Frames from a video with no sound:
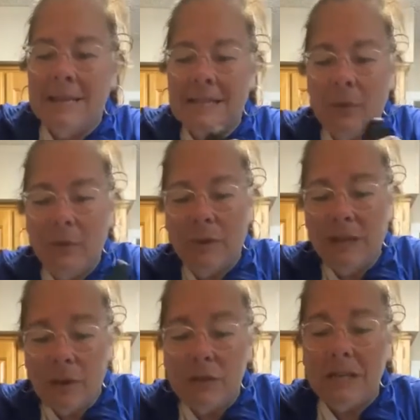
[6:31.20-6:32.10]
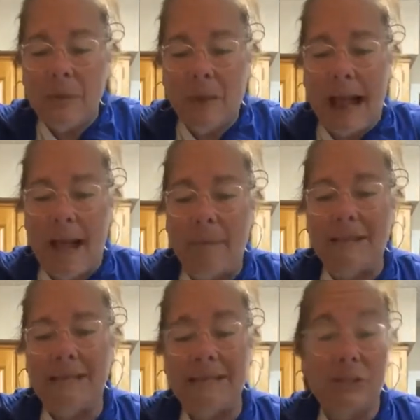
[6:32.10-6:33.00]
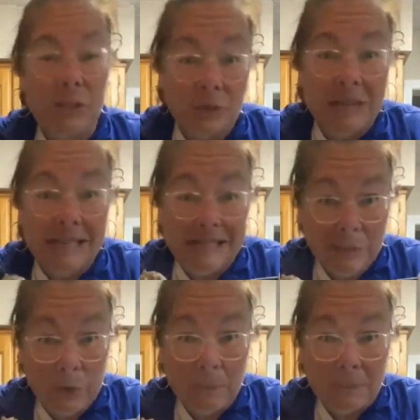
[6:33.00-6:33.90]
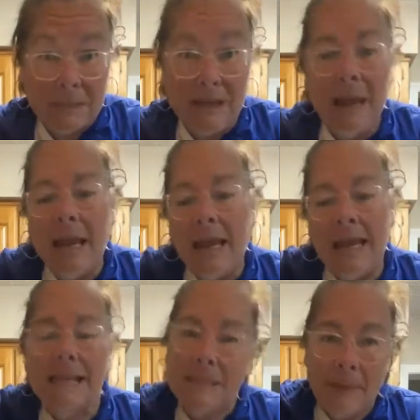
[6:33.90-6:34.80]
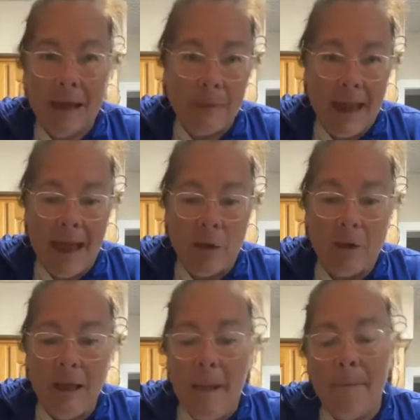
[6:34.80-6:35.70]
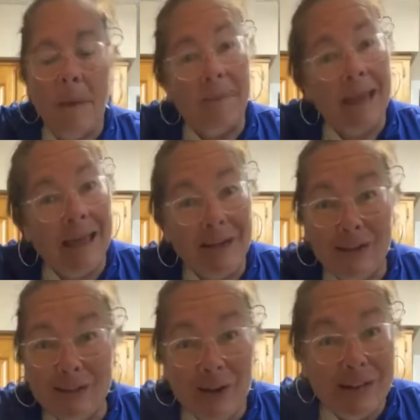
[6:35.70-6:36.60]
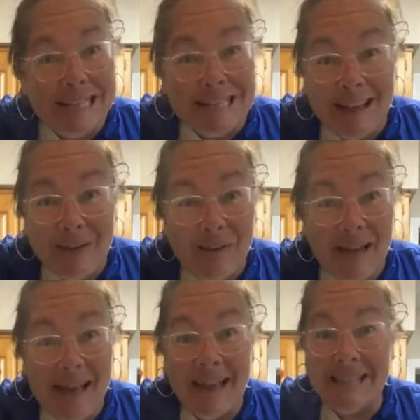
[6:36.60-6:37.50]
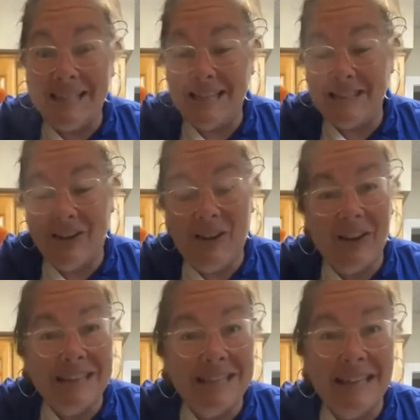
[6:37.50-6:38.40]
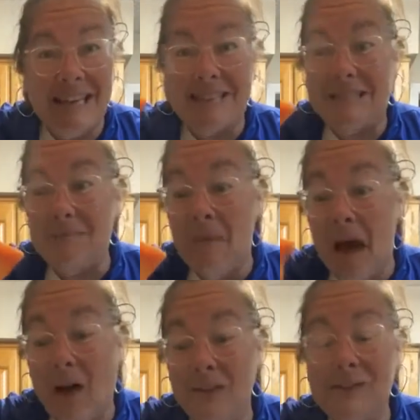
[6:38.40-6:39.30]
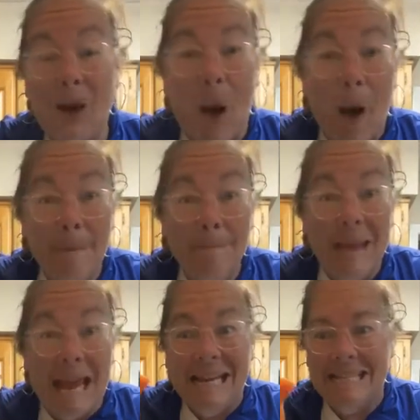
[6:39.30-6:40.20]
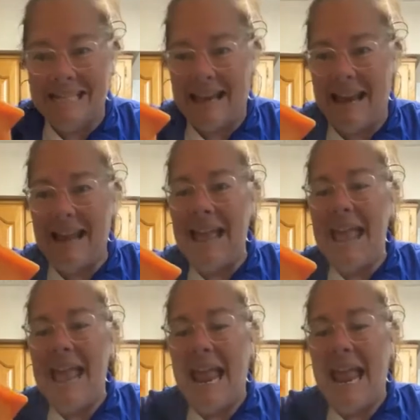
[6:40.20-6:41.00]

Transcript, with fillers: So usually what happens, it's two of these scoops is about a pound. But my onion's already done, you guys. It's cooked. It smells amazing.